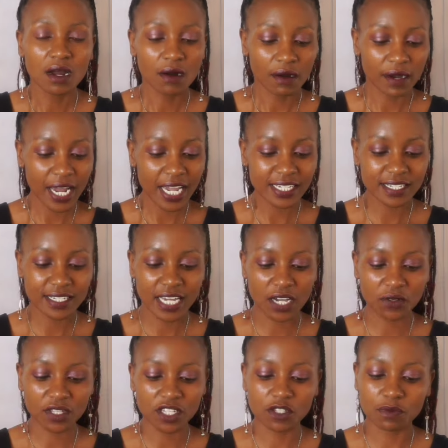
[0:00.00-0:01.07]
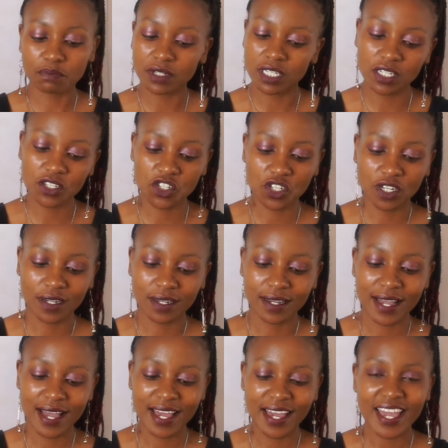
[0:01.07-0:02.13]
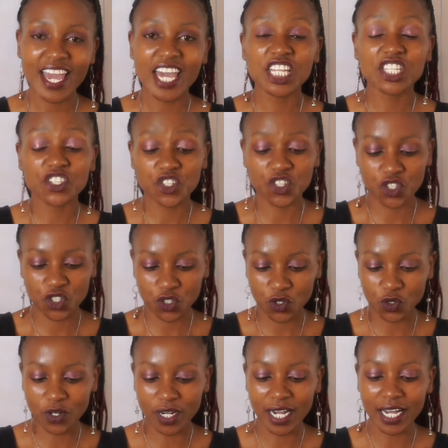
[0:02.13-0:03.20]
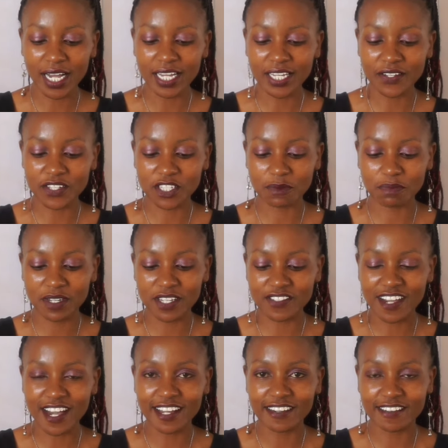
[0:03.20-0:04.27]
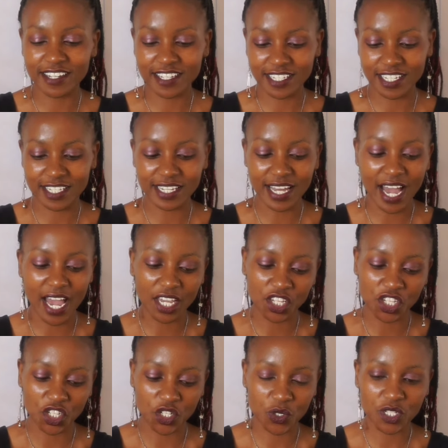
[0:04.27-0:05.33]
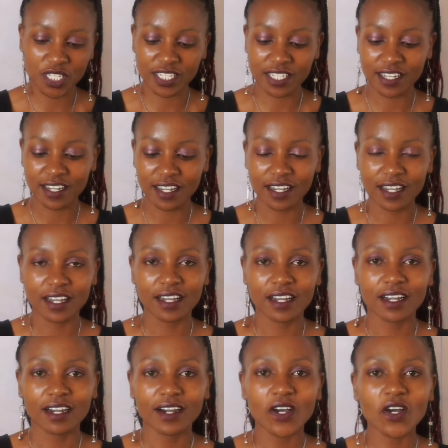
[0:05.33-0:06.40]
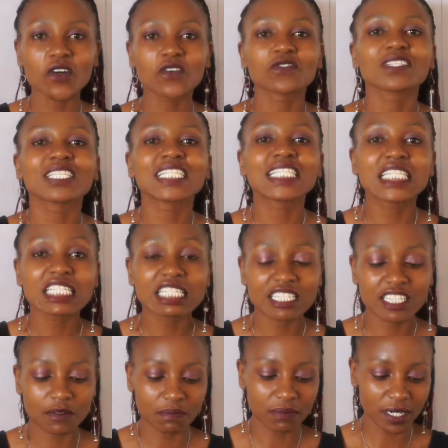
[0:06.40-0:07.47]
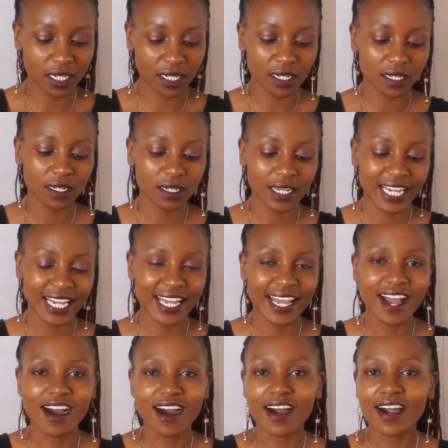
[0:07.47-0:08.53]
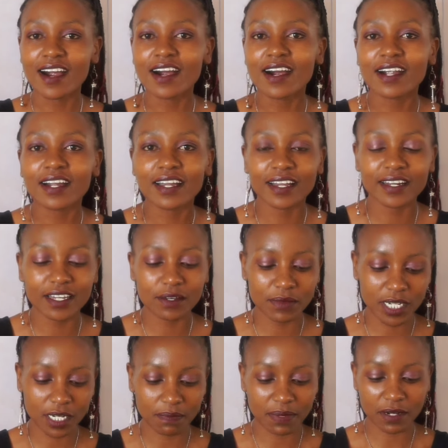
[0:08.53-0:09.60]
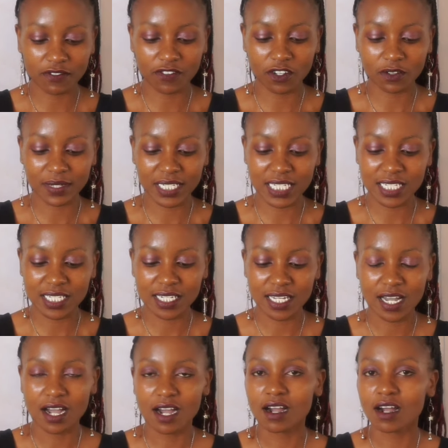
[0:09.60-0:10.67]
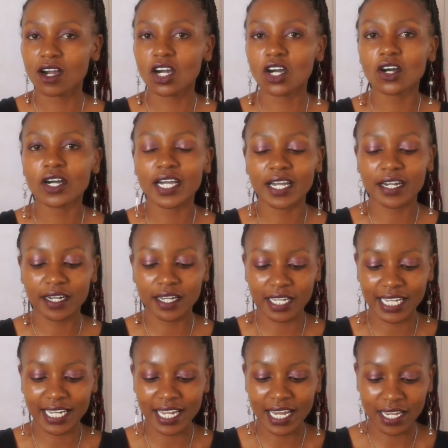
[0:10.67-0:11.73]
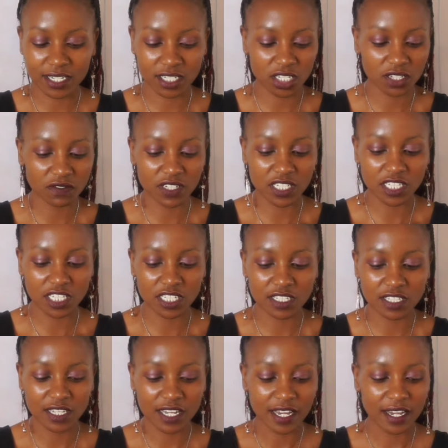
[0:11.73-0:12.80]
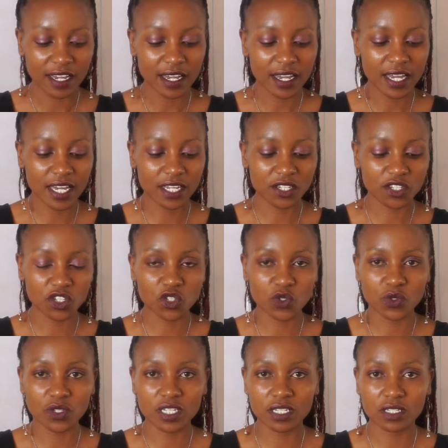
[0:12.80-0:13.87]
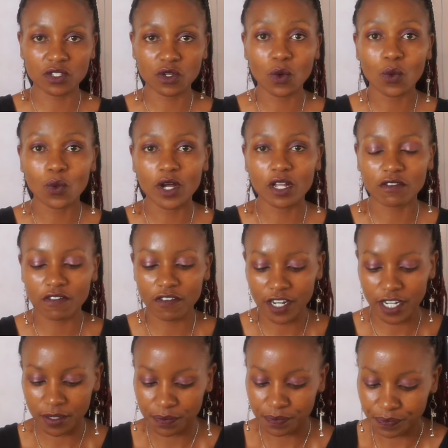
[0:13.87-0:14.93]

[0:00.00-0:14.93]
Write down the speech. Ensure your speech addresses issues of discipline, academic performance, co-curricular activities, and student welfare.